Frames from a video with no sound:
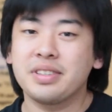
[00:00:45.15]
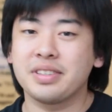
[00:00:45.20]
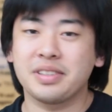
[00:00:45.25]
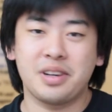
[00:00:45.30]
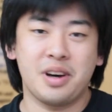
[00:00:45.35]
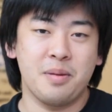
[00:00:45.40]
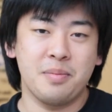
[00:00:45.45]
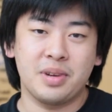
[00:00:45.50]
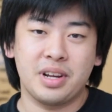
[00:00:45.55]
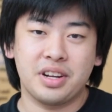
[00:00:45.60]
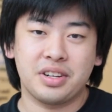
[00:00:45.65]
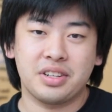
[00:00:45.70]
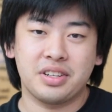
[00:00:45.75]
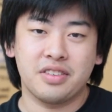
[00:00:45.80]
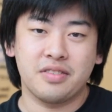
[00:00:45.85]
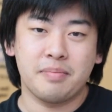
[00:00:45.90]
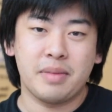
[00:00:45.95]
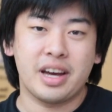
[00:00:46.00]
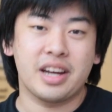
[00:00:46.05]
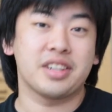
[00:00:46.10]
is the culmination
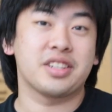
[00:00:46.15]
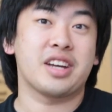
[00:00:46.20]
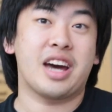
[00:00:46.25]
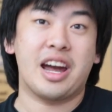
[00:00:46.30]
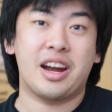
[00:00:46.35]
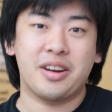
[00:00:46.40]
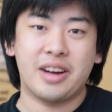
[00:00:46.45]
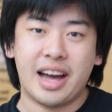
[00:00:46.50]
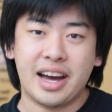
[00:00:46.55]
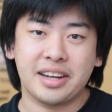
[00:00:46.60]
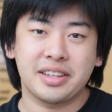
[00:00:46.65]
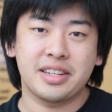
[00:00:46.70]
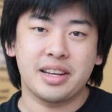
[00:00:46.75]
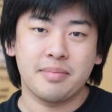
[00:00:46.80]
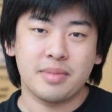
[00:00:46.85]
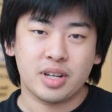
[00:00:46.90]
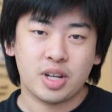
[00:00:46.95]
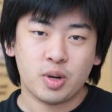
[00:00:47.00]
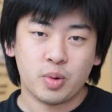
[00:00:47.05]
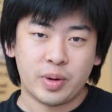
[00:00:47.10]
of my entire
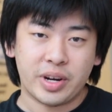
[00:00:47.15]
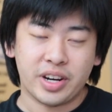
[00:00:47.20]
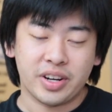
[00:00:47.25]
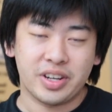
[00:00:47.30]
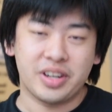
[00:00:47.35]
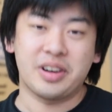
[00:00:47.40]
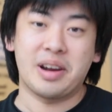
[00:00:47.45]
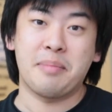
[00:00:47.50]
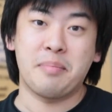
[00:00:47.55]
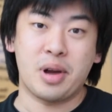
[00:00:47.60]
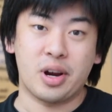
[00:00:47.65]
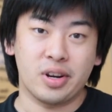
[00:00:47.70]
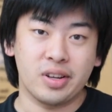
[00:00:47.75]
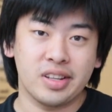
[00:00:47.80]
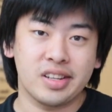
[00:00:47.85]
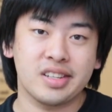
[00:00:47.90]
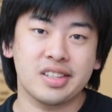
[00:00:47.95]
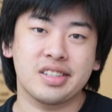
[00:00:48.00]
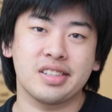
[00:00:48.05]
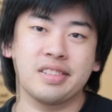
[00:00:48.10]
academic career here at
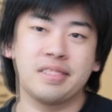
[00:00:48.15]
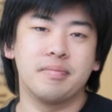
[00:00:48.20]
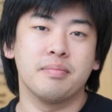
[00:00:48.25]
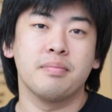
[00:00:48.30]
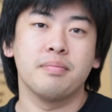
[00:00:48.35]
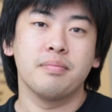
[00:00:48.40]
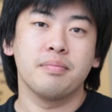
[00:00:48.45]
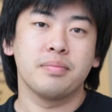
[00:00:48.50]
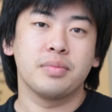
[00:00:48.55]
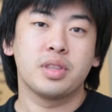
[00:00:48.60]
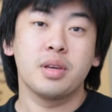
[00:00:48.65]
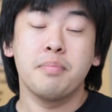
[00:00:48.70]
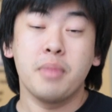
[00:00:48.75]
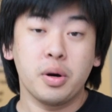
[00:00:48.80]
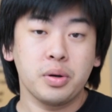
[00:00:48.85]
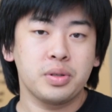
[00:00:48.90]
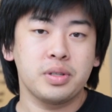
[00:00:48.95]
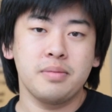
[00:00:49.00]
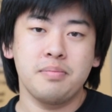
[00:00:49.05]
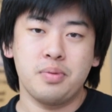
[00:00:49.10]
Maryland. The
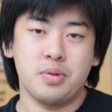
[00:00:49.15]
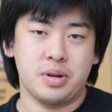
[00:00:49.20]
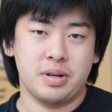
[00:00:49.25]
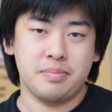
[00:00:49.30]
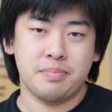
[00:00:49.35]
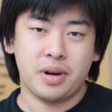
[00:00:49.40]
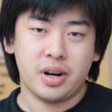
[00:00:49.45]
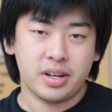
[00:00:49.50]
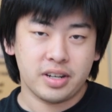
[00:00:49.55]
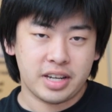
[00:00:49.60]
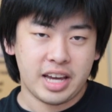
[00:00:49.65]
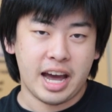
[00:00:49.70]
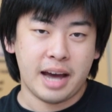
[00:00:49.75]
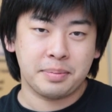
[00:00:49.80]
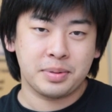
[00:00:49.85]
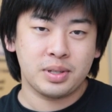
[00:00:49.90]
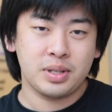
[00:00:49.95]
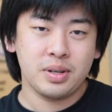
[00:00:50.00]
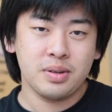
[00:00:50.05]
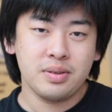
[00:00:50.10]
most important part of
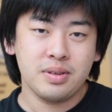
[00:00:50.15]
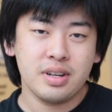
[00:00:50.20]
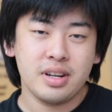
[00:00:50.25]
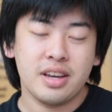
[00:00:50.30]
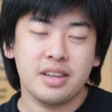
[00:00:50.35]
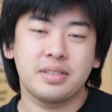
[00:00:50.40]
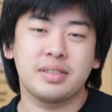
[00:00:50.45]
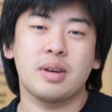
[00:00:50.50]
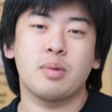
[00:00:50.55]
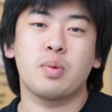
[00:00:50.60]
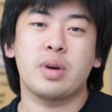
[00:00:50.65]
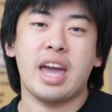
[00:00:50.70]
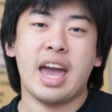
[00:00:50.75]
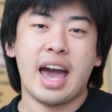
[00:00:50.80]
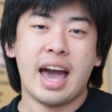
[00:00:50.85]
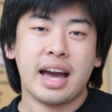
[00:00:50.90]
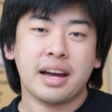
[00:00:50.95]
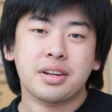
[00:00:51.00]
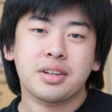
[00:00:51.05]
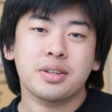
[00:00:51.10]
Capstone is that we
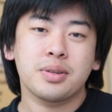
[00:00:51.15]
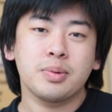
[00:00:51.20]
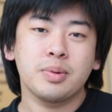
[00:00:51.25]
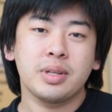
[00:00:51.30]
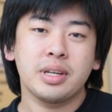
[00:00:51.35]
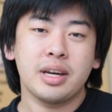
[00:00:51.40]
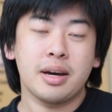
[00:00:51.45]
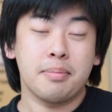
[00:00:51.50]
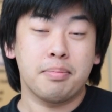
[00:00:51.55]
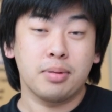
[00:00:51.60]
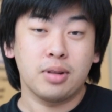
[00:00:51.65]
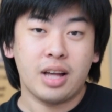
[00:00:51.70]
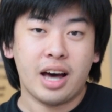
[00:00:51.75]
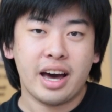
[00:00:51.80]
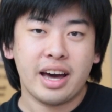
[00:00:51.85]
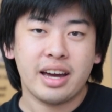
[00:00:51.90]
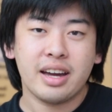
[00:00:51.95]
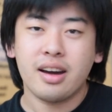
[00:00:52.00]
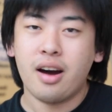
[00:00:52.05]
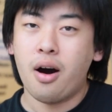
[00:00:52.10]
actually
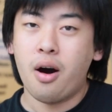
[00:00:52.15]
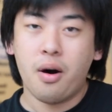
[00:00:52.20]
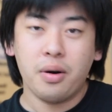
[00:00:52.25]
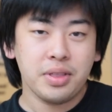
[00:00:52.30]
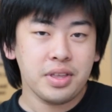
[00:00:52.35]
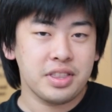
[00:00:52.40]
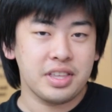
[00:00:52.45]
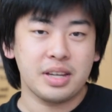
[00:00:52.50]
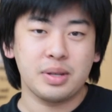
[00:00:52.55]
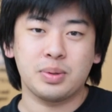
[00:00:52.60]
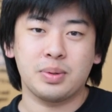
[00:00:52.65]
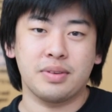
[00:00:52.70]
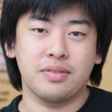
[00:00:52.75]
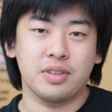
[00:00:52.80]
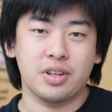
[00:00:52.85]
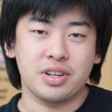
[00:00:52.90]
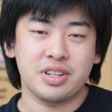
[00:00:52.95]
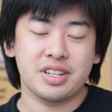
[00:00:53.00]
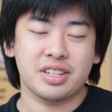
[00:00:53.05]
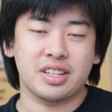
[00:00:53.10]
apply all the things
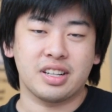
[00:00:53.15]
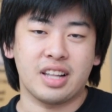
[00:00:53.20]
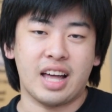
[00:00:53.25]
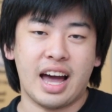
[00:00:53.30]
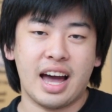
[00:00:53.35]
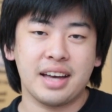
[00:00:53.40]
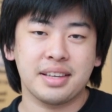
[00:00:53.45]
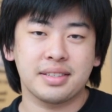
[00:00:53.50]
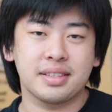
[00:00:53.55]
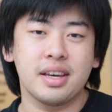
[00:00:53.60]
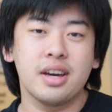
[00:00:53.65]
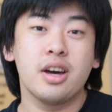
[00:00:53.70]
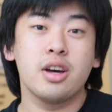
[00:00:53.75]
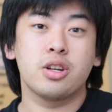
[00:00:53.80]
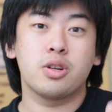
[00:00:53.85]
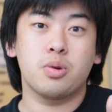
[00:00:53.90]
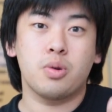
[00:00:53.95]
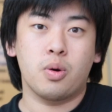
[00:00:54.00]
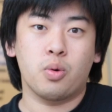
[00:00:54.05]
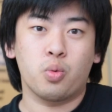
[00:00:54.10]
we've learned in class
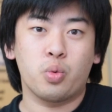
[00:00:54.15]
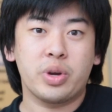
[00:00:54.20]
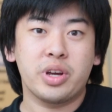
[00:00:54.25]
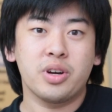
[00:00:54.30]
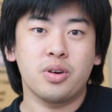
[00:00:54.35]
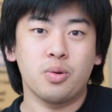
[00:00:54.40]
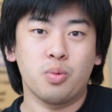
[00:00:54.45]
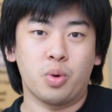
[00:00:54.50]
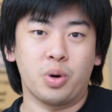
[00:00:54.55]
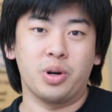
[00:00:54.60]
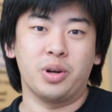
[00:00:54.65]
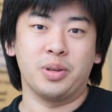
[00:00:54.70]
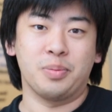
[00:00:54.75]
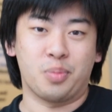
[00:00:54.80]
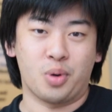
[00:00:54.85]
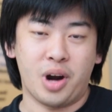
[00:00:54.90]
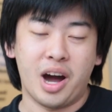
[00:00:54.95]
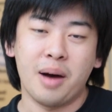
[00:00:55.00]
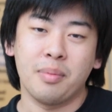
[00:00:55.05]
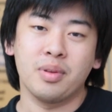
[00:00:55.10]
to a real world
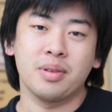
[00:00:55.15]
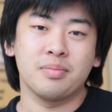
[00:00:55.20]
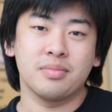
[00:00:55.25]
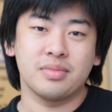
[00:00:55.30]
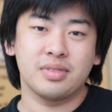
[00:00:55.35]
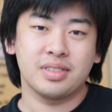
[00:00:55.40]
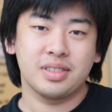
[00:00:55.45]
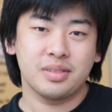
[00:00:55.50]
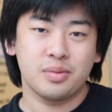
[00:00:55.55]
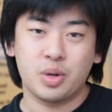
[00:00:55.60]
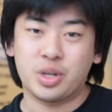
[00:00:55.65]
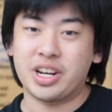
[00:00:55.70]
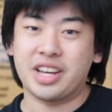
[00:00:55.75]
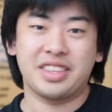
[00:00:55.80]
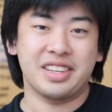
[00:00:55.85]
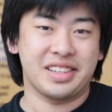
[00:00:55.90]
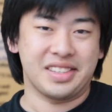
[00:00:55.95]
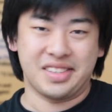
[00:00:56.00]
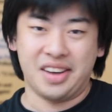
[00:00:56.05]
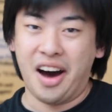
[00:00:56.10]
problem, which I
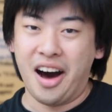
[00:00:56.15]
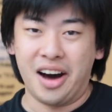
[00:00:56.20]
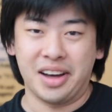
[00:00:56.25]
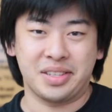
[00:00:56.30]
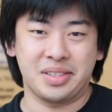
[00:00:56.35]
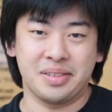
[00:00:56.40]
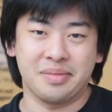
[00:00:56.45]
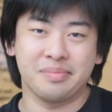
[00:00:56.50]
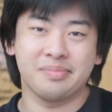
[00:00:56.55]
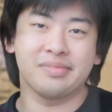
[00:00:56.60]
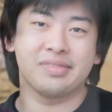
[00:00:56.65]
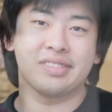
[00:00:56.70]
think is awesome.